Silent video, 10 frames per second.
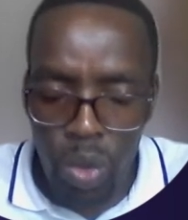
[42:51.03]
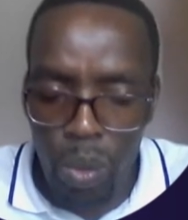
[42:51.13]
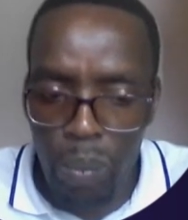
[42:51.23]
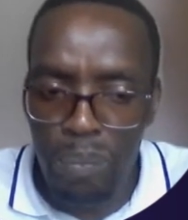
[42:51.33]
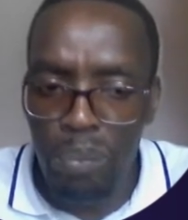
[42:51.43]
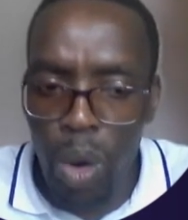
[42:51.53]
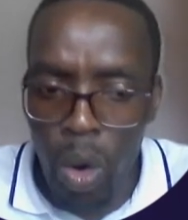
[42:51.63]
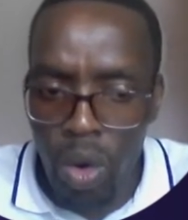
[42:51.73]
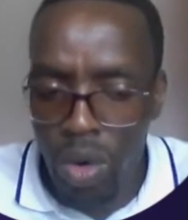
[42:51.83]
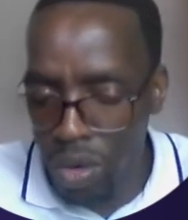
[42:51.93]

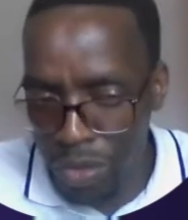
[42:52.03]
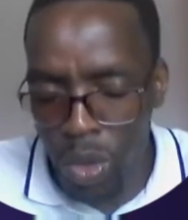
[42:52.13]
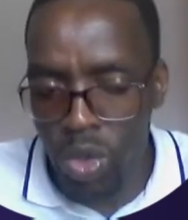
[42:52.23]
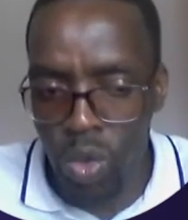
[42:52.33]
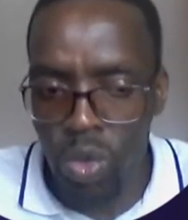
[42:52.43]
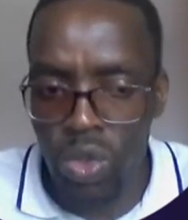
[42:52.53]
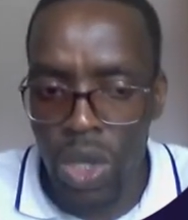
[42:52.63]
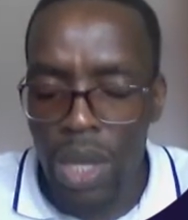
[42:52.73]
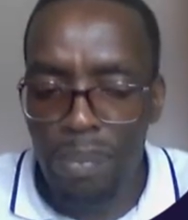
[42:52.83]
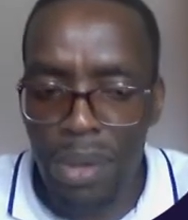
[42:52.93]
more of those goods,
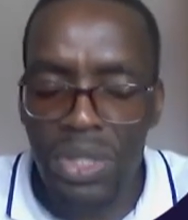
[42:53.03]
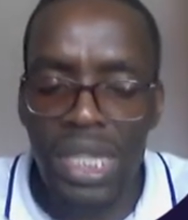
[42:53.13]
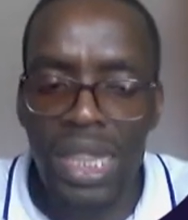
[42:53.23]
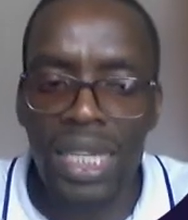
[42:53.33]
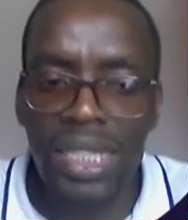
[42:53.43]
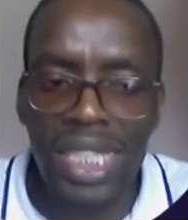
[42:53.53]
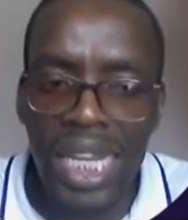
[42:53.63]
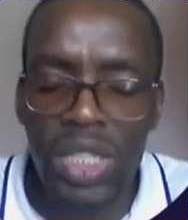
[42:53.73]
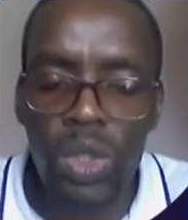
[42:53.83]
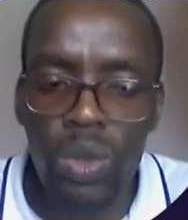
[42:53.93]
because they
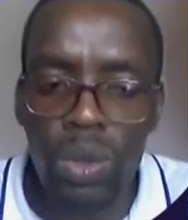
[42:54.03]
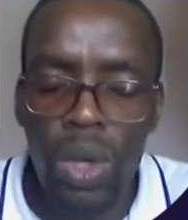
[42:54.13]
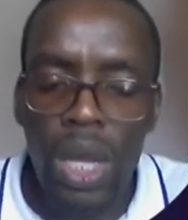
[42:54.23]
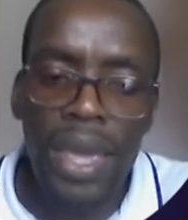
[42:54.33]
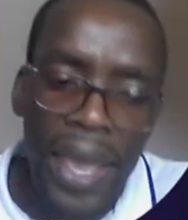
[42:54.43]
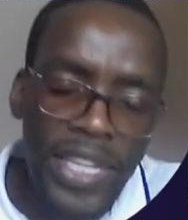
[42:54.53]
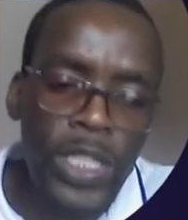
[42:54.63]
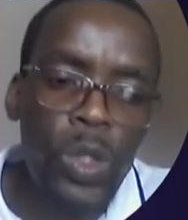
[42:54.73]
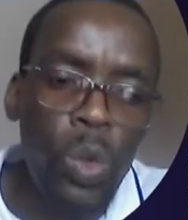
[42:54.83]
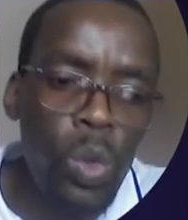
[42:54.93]
tend to
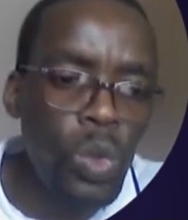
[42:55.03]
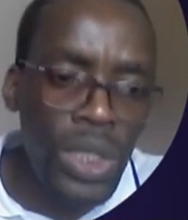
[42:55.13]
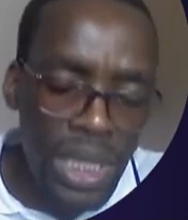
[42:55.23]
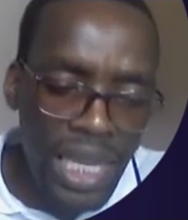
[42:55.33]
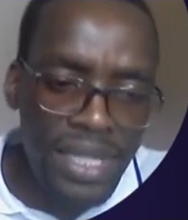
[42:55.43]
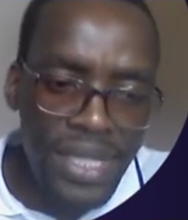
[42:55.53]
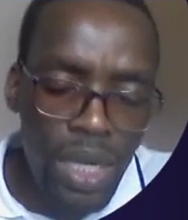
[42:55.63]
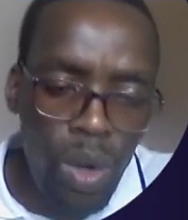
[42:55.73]
exclude the external